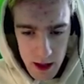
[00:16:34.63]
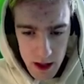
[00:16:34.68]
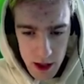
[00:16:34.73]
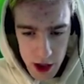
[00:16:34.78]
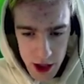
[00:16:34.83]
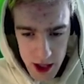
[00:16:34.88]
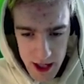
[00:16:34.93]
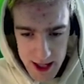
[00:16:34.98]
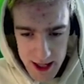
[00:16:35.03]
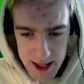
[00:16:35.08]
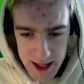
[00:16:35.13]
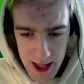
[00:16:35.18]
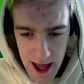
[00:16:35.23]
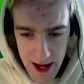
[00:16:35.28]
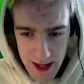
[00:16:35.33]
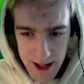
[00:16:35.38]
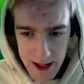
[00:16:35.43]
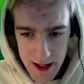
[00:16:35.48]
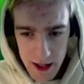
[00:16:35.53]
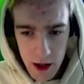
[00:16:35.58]
She's
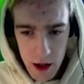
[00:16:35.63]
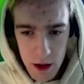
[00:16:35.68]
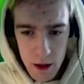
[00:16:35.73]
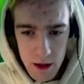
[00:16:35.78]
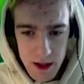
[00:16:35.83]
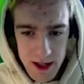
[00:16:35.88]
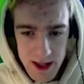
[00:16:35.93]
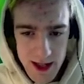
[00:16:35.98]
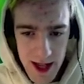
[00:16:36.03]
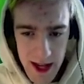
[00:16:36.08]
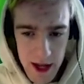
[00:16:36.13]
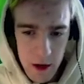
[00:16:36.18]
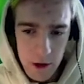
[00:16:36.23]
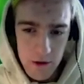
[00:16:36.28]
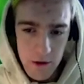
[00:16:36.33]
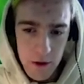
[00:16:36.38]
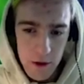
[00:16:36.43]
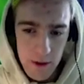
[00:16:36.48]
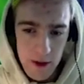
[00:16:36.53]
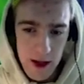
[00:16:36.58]
slacking. Go and sail
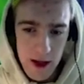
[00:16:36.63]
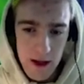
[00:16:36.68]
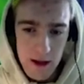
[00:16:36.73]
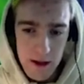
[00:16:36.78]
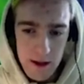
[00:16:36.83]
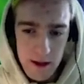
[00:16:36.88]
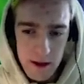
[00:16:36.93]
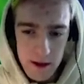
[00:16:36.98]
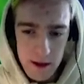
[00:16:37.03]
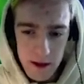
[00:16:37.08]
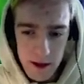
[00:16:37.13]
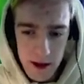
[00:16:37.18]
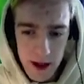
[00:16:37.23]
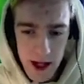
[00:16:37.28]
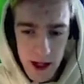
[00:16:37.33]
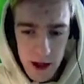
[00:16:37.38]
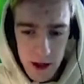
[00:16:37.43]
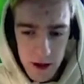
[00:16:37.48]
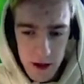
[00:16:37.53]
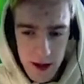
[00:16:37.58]
for me.
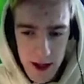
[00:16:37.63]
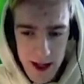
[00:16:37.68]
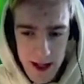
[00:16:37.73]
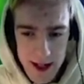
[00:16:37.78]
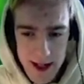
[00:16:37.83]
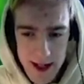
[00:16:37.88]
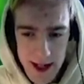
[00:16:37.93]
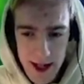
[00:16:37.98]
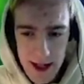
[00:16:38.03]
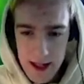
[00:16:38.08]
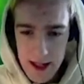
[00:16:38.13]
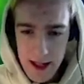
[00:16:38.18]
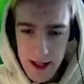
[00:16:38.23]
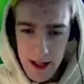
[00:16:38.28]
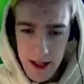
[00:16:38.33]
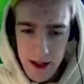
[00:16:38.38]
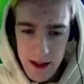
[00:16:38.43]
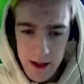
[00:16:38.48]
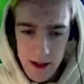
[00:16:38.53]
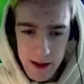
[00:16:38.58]
Get on that
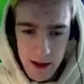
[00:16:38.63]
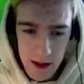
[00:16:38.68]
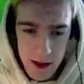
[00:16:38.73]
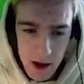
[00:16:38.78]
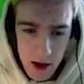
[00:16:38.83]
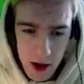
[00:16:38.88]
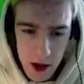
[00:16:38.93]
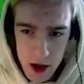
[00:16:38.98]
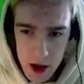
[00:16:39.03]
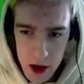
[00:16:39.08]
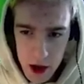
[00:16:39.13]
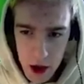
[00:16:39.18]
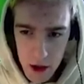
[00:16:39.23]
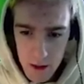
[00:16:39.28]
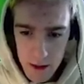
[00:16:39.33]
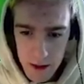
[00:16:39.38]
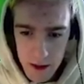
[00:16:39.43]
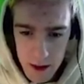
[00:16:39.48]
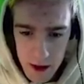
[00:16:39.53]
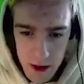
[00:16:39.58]
sailing. Good
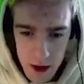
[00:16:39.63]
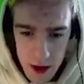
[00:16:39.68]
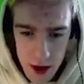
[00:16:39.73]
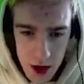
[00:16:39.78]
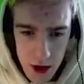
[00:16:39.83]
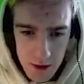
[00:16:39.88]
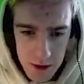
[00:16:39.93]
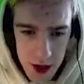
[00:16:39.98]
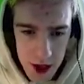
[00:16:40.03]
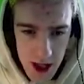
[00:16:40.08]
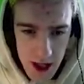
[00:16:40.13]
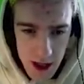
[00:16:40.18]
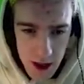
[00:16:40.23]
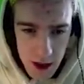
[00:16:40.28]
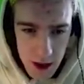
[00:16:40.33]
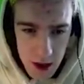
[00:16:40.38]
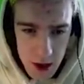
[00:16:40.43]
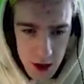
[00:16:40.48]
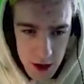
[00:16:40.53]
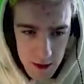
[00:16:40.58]
job. Good job, Jane.
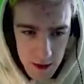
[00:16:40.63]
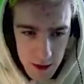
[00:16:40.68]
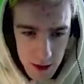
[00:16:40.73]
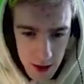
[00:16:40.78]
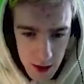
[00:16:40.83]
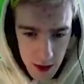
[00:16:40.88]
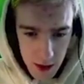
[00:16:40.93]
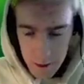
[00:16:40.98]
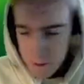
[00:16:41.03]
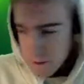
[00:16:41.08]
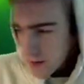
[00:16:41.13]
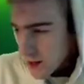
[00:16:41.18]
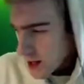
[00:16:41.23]
Good job. You're good.